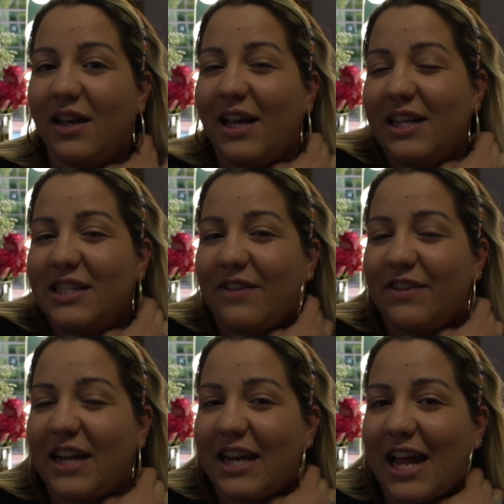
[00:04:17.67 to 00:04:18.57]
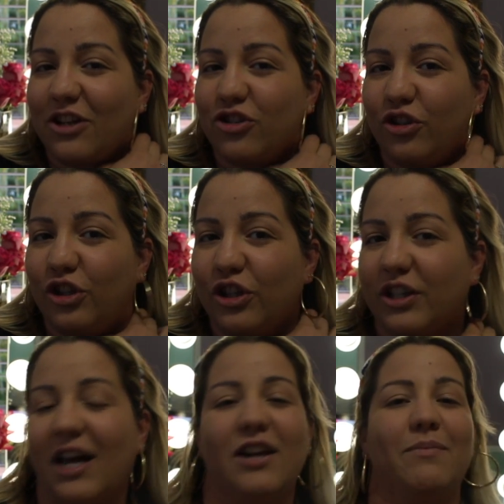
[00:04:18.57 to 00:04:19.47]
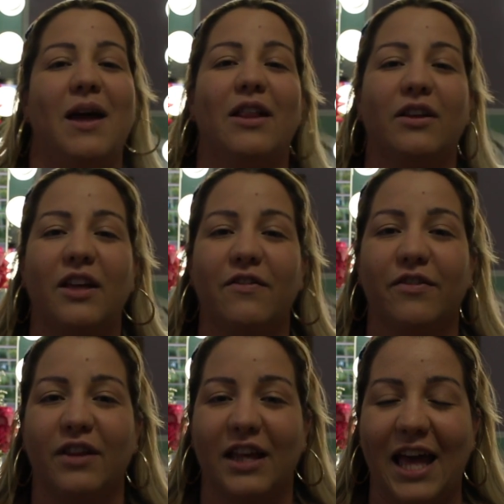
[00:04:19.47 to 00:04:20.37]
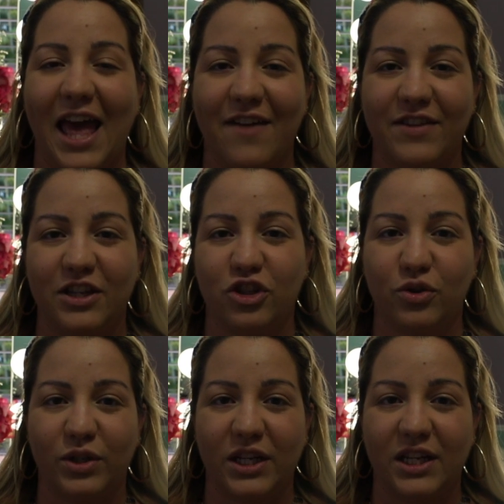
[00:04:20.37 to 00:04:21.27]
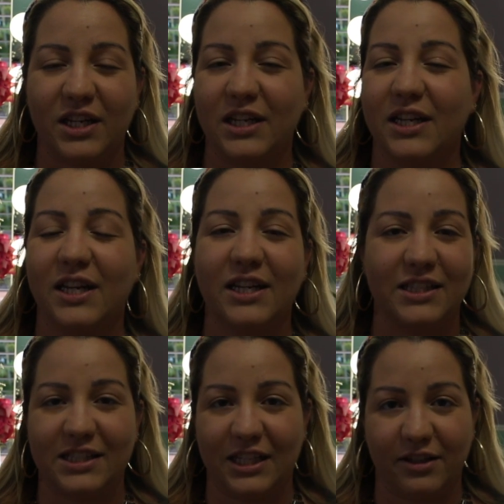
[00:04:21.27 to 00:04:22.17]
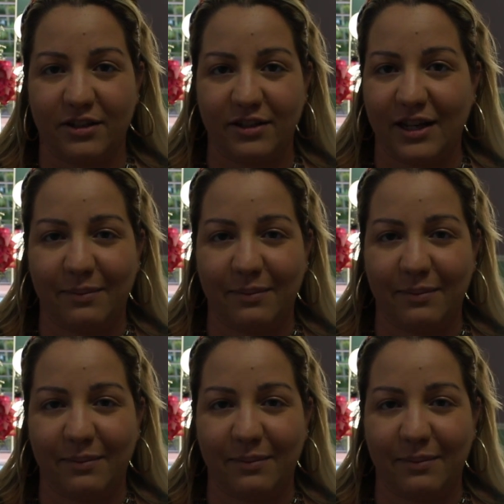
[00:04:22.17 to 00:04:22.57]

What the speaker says: and it's everyday natural look, and I'm not looking for like a heavy duty concealer.